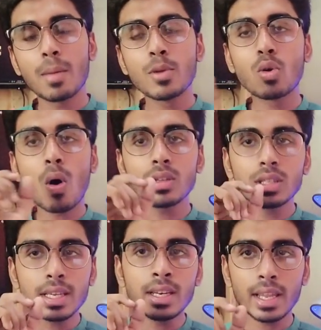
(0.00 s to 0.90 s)

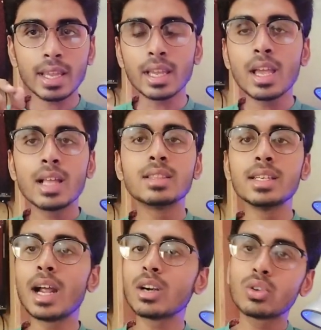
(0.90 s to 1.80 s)
because in A
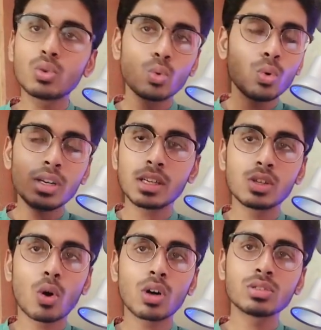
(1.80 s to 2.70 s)
there are two
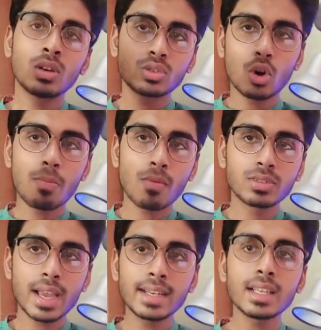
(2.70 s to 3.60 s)
little dots on top of
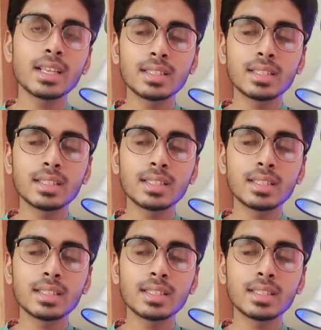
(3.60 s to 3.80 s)
side